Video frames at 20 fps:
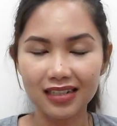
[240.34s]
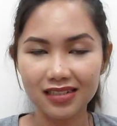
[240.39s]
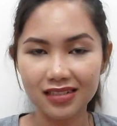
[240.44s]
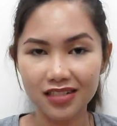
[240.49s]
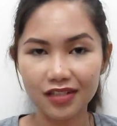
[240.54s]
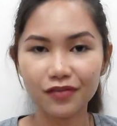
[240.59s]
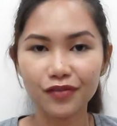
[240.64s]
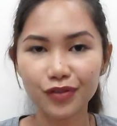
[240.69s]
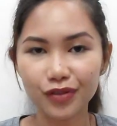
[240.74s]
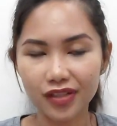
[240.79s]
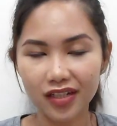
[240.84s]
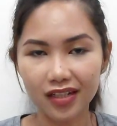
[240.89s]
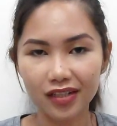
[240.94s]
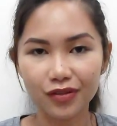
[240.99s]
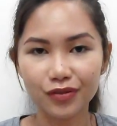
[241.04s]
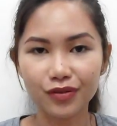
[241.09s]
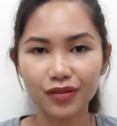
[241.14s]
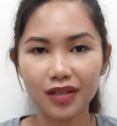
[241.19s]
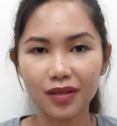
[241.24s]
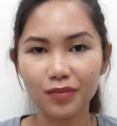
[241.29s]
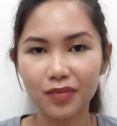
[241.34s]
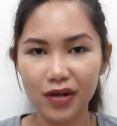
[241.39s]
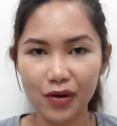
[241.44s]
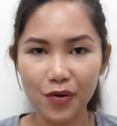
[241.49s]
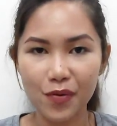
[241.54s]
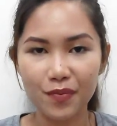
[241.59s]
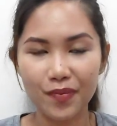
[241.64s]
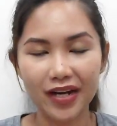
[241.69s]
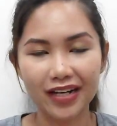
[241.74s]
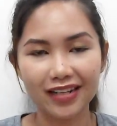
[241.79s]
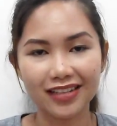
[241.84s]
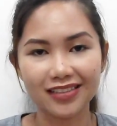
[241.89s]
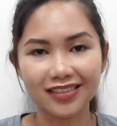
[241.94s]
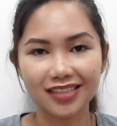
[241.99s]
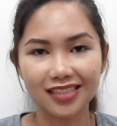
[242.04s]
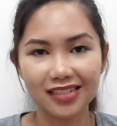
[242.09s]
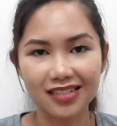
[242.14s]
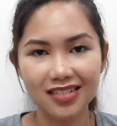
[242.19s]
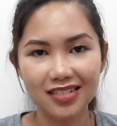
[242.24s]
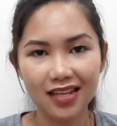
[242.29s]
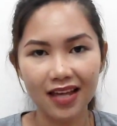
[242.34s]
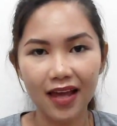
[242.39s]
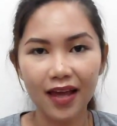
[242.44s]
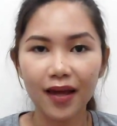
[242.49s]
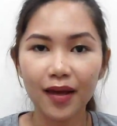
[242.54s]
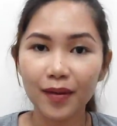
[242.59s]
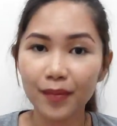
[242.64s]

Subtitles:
na-receive ko na yung iba kong packages.